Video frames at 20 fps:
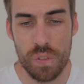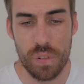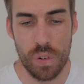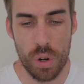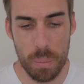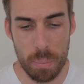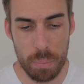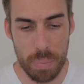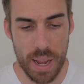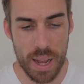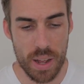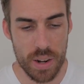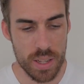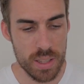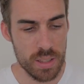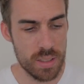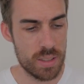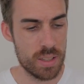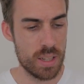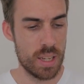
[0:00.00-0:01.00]
from
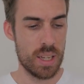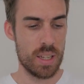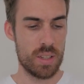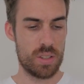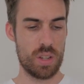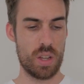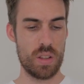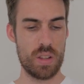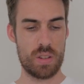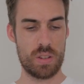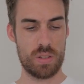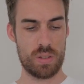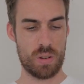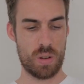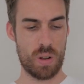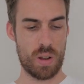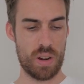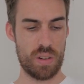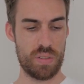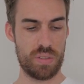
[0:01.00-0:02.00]
Bowden's. So this is
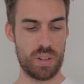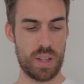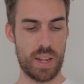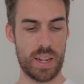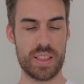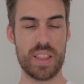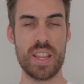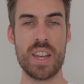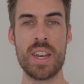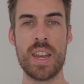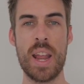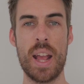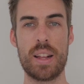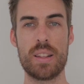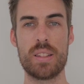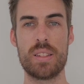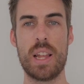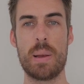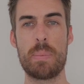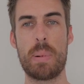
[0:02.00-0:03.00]
kind of like the
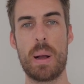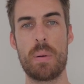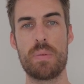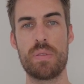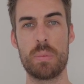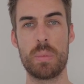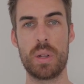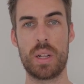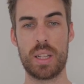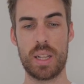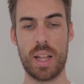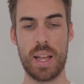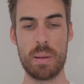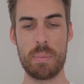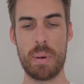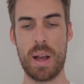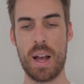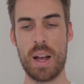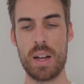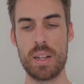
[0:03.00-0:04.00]
next step up from a clay
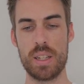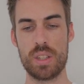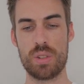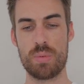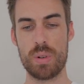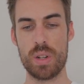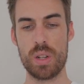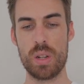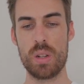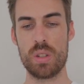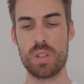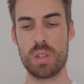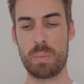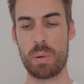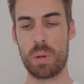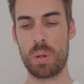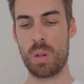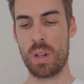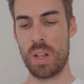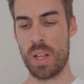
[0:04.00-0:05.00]
bar. It's
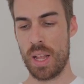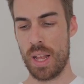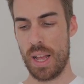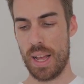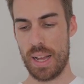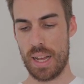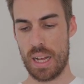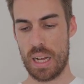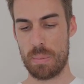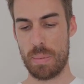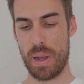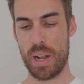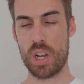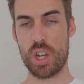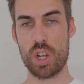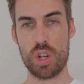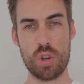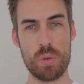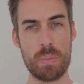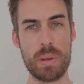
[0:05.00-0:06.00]
reusable, and
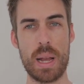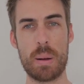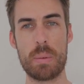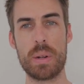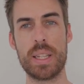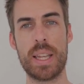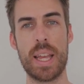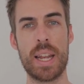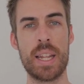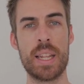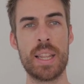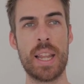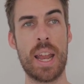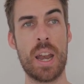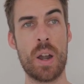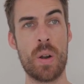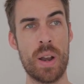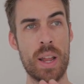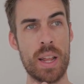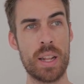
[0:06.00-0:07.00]
you should be able to get in
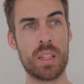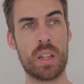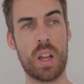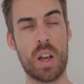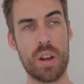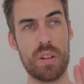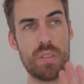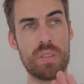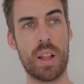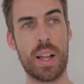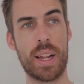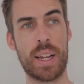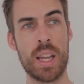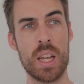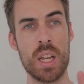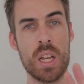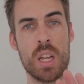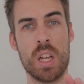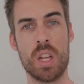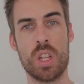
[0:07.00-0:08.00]
there and kind of like
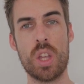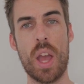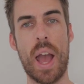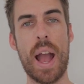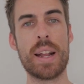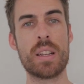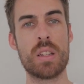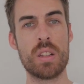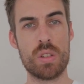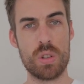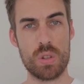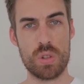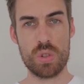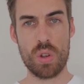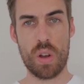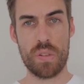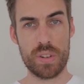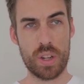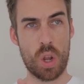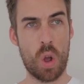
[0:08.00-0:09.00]
act as a
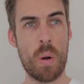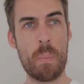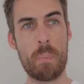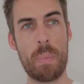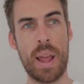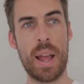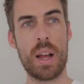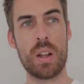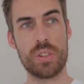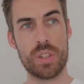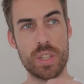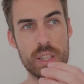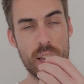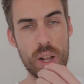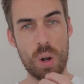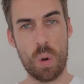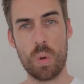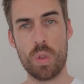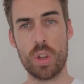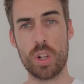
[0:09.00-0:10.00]
soft compound to
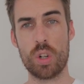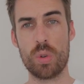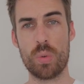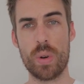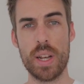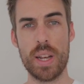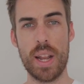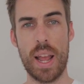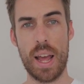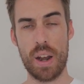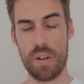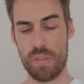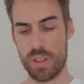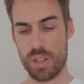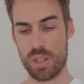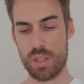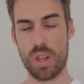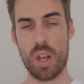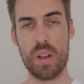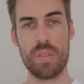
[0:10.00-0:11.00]
get all the grit out of the
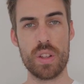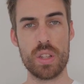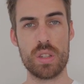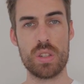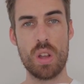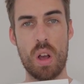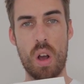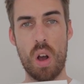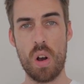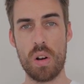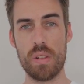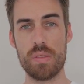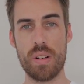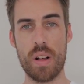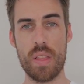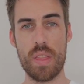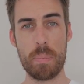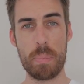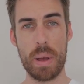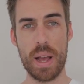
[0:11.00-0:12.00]
surface of
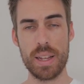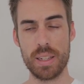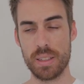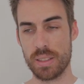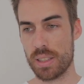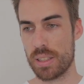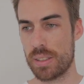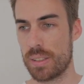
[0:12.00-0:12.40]
the paint.